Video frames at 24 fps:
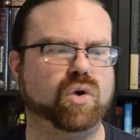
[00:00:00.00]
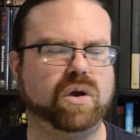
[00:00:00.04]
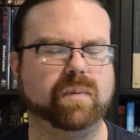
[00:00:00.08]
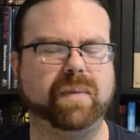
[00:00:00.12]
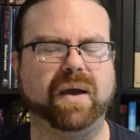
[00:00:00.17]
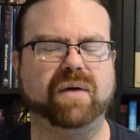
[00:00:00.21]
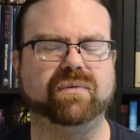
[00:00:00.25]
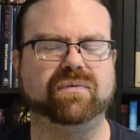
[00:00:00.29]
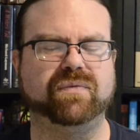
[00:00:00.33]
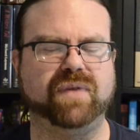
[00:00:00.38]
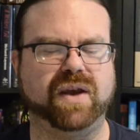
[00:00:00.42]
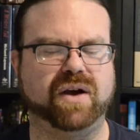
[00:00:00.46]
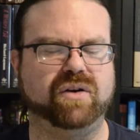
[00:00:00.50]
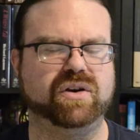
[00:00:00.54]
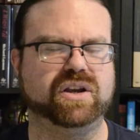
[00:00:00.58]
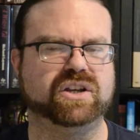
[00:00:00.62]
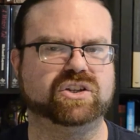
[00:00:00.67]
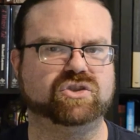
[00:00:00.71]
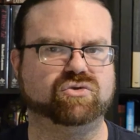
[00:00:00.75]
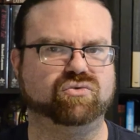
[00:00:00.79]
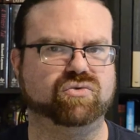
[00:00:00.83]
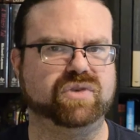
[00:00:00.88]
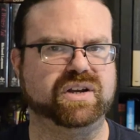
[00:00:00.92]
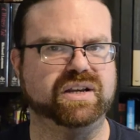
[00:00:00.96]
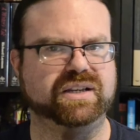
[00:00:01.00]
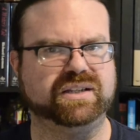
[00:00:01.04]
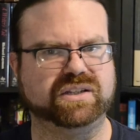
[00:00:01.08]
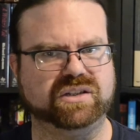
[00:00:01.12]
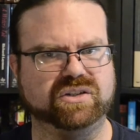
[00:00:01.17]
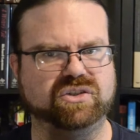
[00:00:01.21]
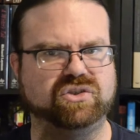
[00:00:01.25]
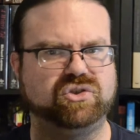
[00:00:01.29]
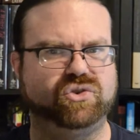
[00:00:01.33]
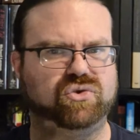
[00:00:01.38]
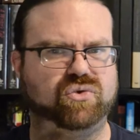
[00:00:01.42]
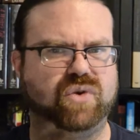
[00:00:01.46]
about various
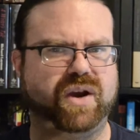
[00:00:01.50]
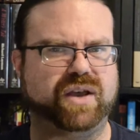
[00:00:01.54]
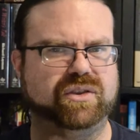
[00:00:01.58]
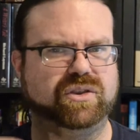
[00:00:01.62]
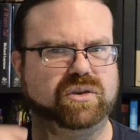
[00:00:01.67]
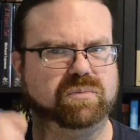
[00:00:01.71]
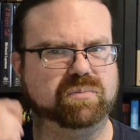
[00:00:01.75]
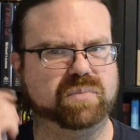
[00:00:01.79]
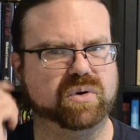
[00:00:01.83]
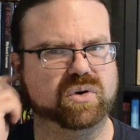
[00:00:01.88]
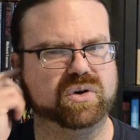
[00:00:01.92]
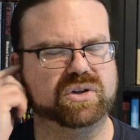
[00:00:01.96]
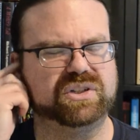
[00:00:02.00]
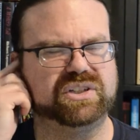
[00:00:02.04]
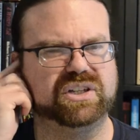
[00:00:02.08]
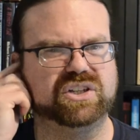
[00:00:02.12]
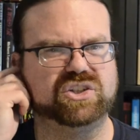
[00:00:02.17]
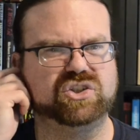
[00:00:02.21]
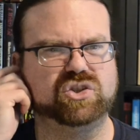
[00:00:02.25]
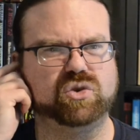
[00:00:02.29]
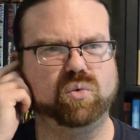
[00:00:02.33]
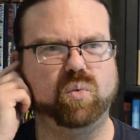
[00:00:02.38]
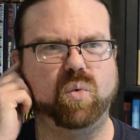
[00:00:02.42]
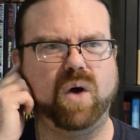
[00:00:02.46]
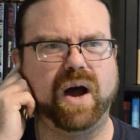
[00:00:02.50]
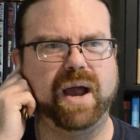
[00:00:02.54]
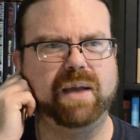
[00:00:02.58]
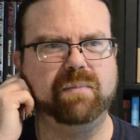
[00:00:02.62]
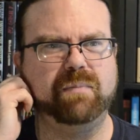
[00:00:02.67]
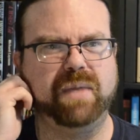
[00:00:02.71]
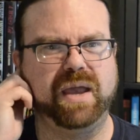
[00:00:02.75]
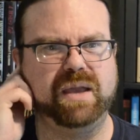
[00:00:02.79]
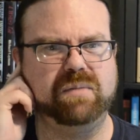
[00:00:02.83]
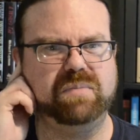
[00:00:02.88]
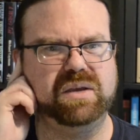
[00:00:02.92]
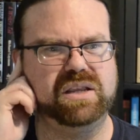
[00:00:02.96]
reasons throughout the books as to why
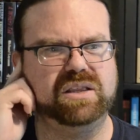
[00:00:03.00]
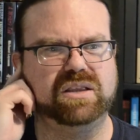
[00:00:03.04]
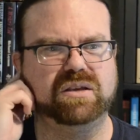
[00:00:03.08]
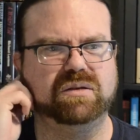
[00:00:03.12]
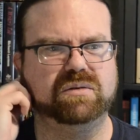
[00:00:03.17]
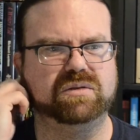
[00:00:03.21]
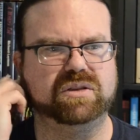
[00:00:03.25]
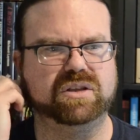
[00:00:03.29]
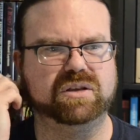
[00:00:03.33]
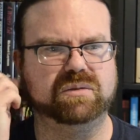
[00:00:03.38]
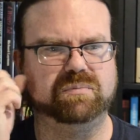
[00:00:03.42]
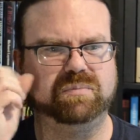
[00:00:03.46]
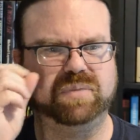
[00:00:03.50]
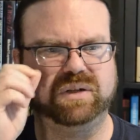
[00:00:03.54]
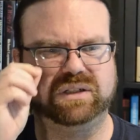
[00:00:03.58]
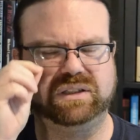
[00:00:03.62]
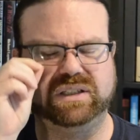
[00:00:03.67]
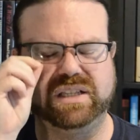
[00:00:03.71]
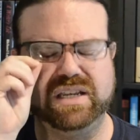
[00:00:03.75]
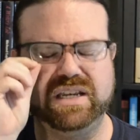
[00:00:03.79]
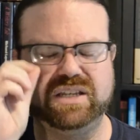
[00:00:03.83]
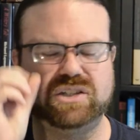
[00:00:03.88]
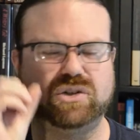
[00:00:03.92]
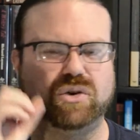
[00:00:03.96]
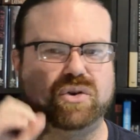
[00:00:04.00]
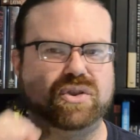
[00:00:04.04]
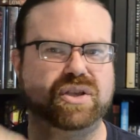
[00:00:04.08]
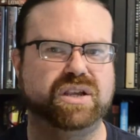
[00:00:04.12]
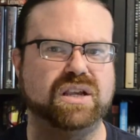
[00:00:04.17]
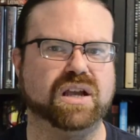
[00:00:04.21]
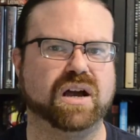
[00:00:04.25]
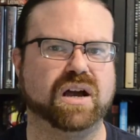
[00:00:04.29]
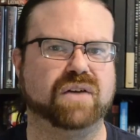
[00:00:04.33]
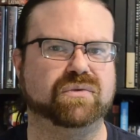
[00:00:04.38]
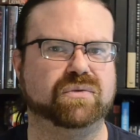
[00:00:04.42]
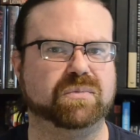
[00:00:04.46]
maybe the police or the
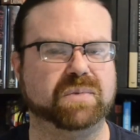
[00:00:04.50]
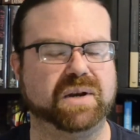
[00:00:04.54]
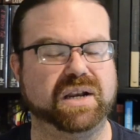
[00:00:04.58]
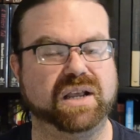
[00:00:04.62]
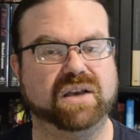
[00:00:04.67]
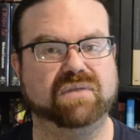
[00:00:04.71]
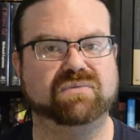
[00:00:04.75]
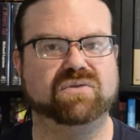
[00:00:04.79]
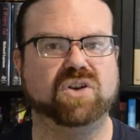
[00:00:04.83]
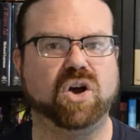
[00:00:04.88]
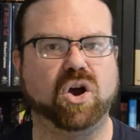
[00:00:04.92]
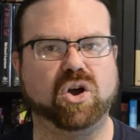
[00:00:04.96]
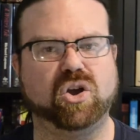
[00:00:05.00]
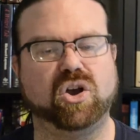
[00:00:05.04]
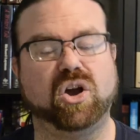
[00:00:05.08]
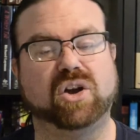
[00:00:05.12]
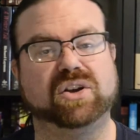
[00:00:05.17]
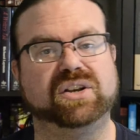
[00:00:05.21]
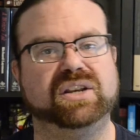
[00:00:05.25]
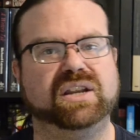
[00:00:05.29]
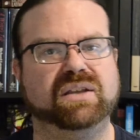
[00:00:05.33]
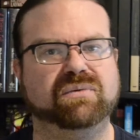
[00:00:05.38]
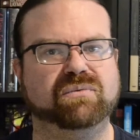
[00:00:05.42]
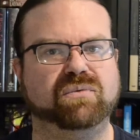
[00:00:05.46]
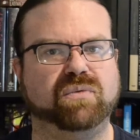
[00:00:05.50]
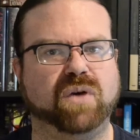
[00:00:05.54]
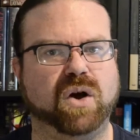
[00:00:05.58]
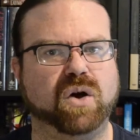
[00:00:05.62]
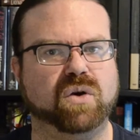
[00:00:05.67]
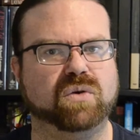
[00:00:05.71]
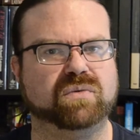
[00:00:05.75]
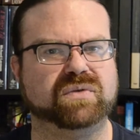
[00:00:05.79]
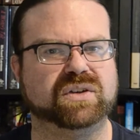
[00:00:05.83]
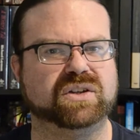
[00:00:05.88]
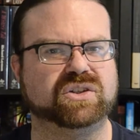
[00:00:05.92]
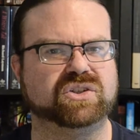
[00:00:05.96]
government have not gotten
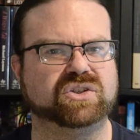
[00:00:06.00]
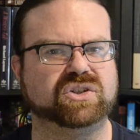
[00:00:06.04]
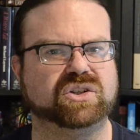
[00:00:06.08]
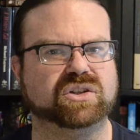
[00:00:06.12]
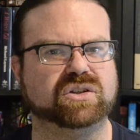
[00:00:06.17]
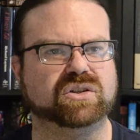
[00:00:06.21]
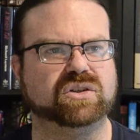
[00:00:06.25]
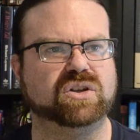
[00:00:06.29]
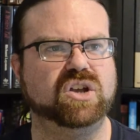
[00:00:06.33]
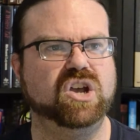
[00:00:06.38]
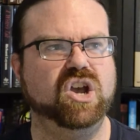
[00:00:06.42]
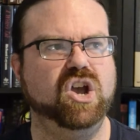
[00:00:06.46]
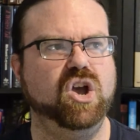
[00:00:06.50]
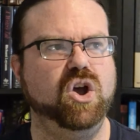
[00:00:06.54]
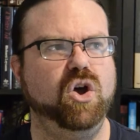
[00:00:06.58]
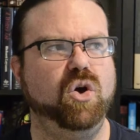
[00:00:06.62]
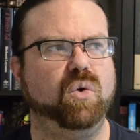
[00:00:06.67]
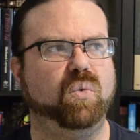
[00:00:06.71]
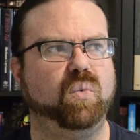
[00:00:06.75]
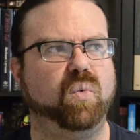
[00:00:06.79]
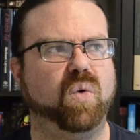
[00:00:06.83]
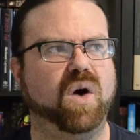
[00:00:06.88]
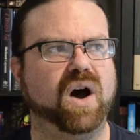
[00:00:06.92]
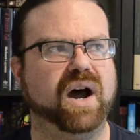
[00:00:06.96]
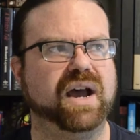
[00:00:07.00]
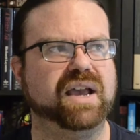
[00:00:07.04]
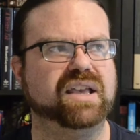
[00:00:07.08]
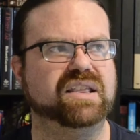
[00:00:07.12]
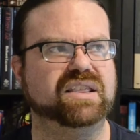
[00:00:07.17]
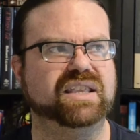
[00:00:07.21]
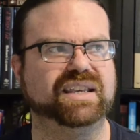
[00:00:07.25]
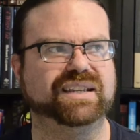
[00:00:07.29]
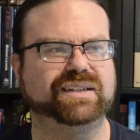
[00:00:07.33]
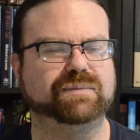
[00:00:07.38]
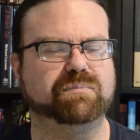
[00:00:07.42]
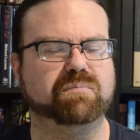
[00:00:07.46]
involved, as to why
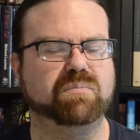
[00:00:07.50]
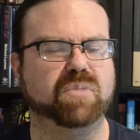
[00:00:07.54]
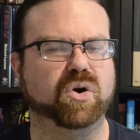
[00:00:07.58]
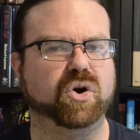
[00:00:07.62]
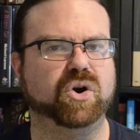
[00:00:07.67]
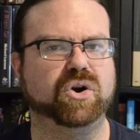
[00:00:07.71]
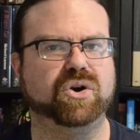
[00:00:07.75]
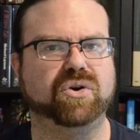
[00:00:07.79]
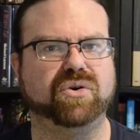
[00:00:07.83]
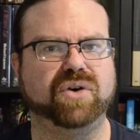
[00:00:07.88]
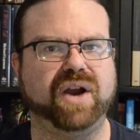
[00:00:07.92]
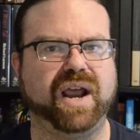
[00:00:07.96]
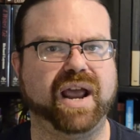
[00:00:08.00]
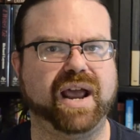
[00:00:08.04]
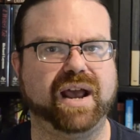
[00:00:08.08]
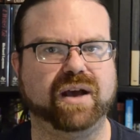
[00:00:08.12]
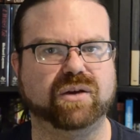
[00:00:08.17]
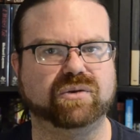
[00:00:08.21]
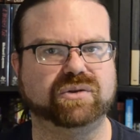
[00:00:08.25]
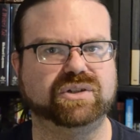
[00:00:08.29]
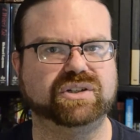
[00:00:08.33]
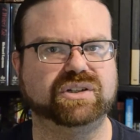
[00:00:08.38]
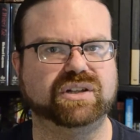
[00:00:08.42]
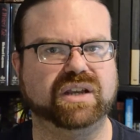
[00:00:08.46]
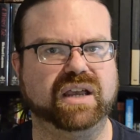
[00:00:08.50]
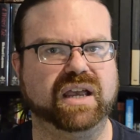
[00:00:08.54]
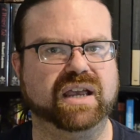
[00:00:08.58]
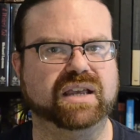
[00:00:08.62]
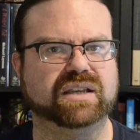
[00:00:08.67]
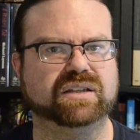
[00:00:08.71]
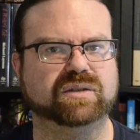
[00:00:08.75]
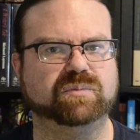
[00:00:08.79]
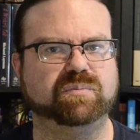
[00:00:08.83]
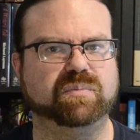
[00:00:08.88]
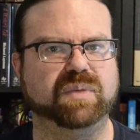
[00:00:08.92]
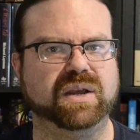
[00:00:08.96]
this murder house
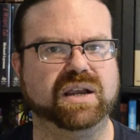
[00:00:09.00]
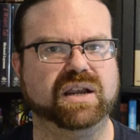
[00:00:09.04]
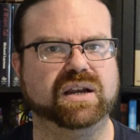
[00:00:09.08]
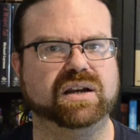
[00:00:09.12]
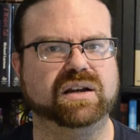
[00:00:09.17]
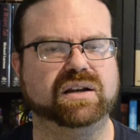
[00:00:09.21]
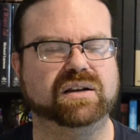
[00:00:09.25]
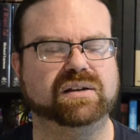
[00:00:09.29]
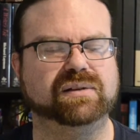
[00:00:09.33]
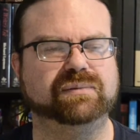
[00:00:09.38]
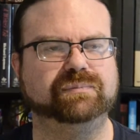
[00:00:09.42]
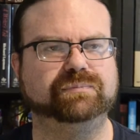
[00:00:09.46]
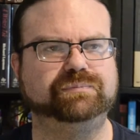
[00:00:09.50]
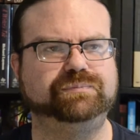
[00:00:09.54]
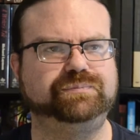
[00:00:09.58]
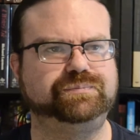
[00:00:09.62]
has been